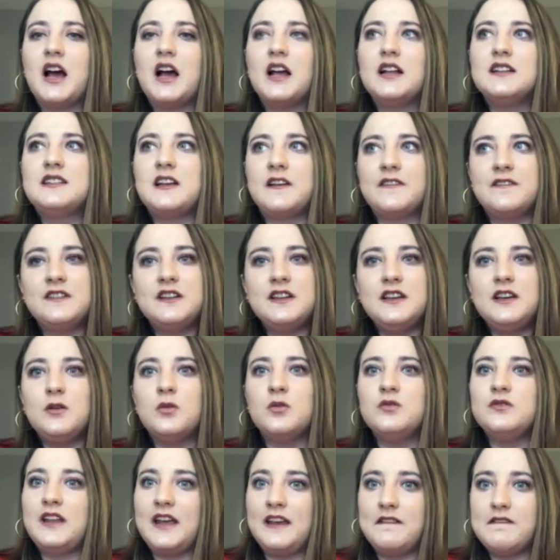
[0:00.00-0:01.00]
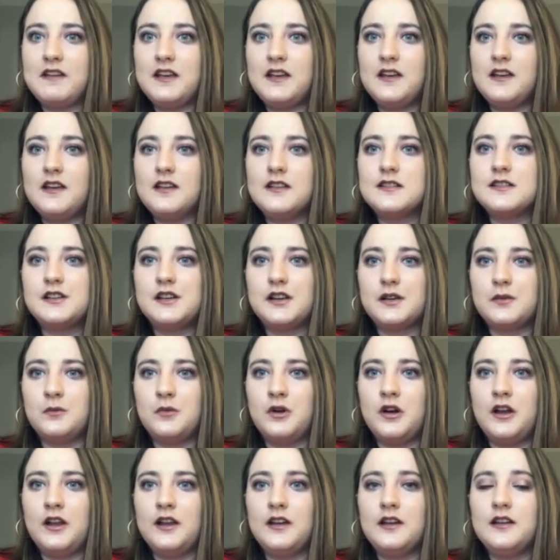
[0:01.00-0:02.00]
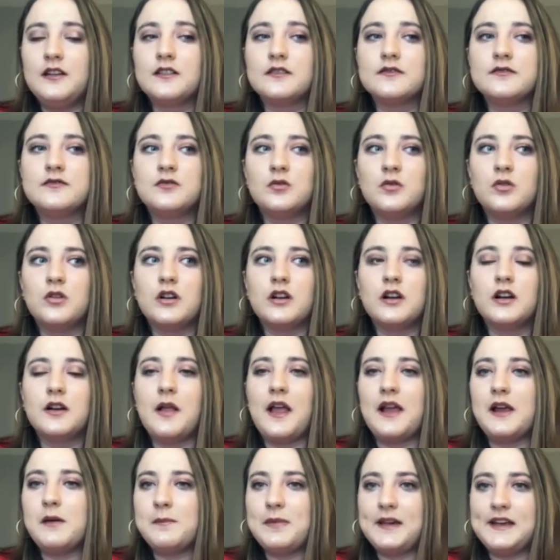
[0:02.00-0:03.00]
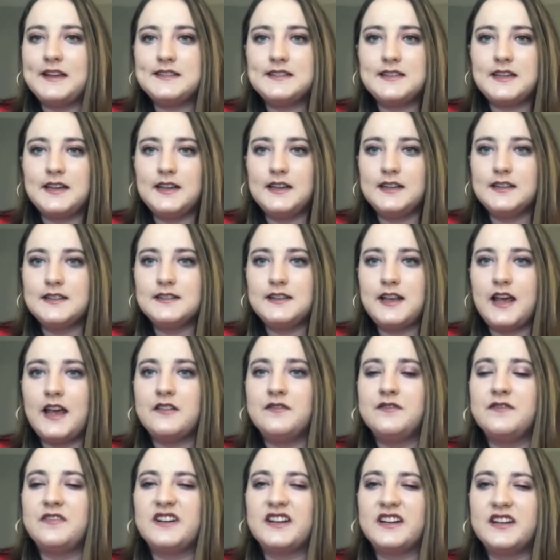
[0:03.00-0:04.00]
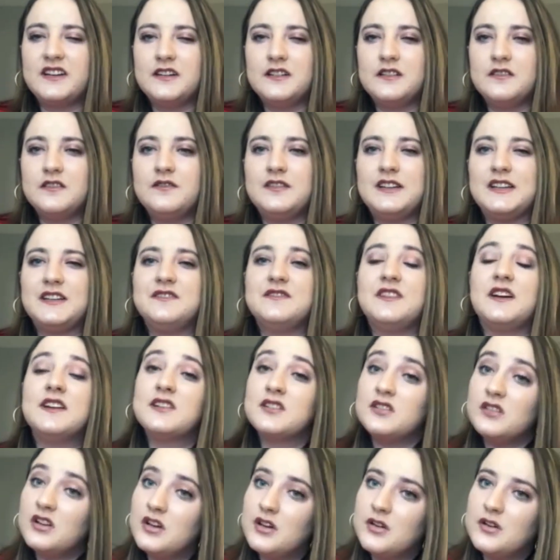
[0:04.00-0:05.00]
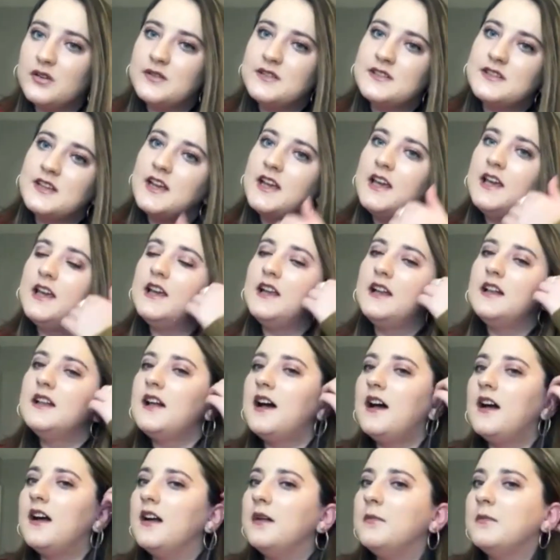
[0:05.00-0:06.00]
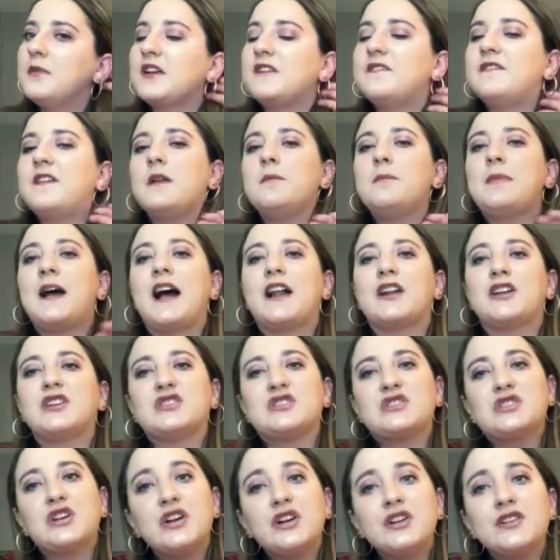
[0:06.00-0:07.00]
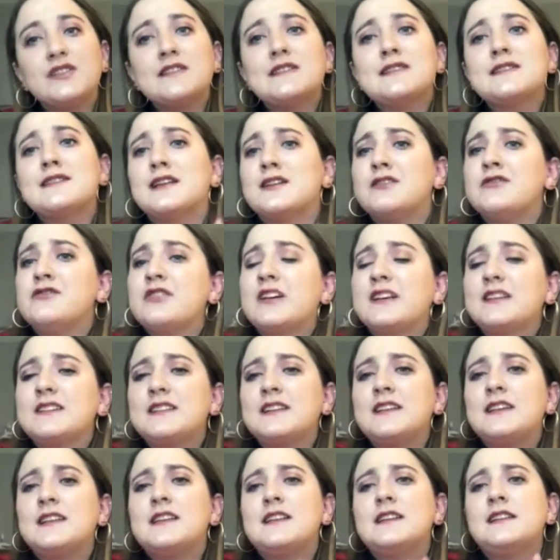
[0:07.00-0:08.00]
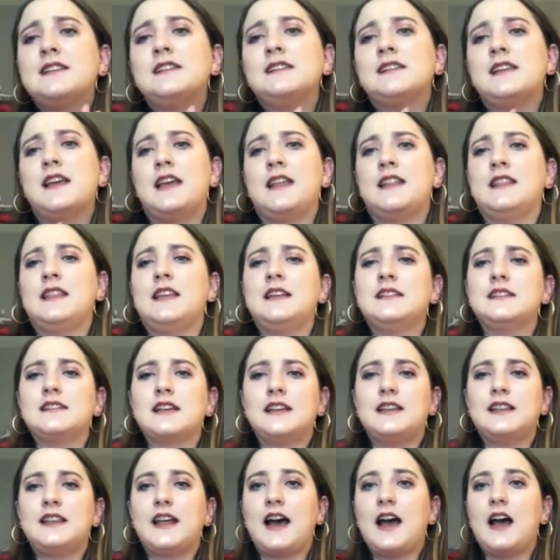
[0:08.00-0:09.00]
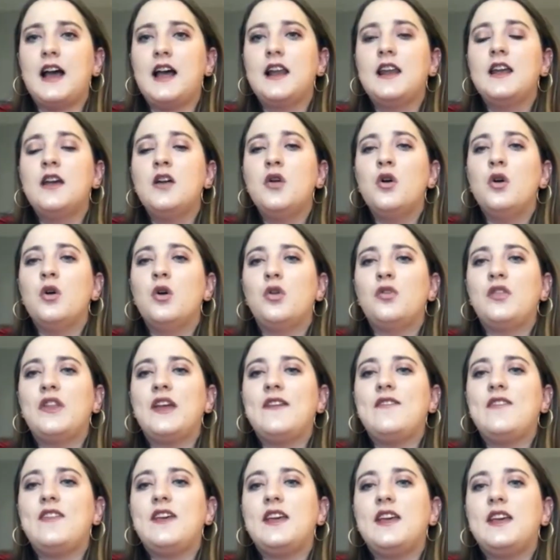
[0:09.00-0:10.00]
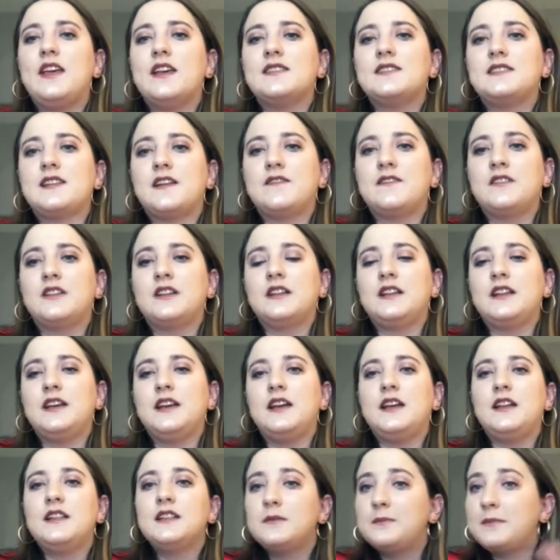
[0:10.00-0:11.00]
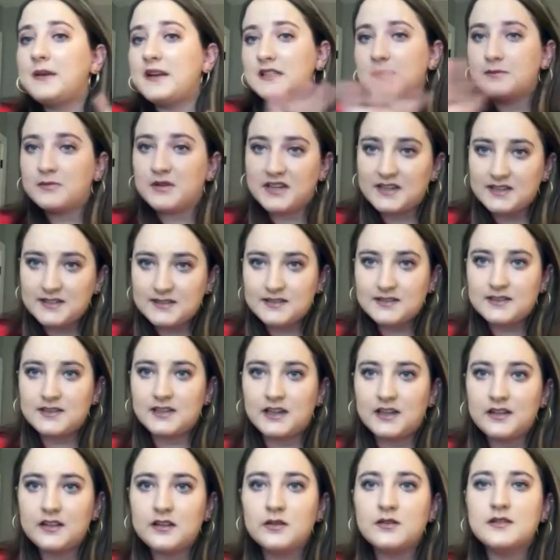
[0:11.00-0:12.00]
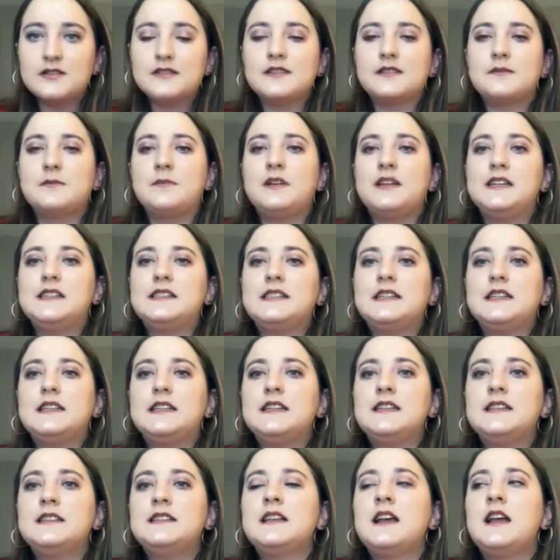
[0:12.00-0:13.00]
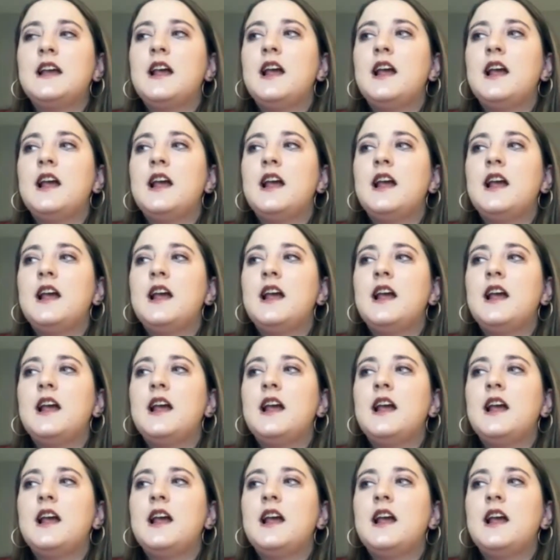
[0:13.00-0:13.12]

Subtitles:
definitely Old Navy is a good one for like basics and fun clothes, like fun pattern skirts and dresses and things like that. Old Navy is definitely the best place to get those pieces.